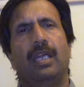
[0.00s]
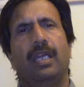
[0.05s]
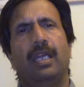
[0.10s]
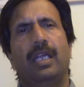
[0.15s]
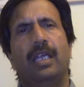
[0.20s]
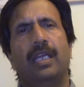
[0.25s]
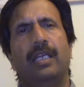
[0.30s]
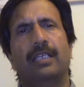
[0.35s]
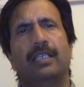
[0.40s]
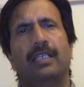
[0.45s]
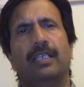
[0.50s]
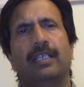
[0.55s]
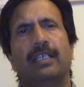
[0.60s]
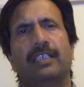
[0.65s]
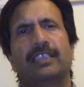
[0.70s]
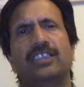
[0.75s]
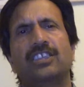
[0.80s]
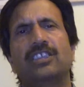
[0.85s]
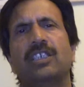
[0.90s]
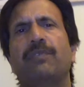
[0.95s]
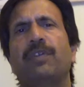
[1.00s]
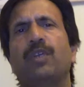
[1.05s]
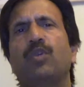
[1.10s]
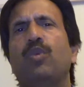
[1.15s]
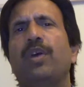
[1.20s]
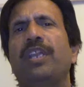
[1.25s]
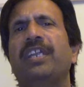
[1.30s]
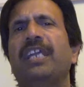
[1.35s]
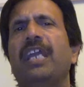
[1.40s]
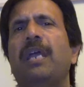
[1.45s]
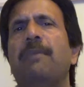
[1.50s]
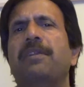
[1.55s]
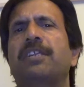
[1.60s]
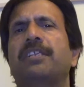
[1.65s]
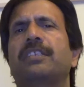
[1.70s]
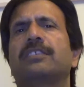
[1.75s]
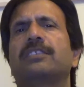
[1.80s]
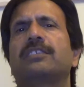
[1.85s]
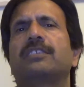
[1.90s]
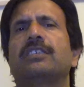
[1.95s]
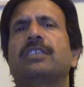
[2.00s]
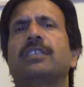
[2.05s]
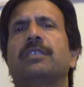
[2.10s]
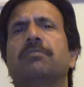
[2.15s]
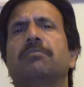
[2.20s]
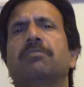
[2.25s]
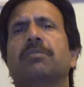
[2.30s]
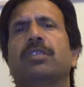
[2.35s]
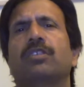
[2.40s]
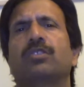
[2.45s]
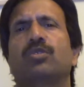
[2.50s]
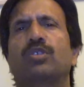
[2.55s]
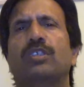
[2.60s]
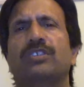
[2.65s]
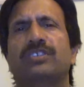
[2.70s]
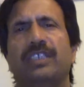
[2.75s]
And the risk of acquiring hepatitis C through the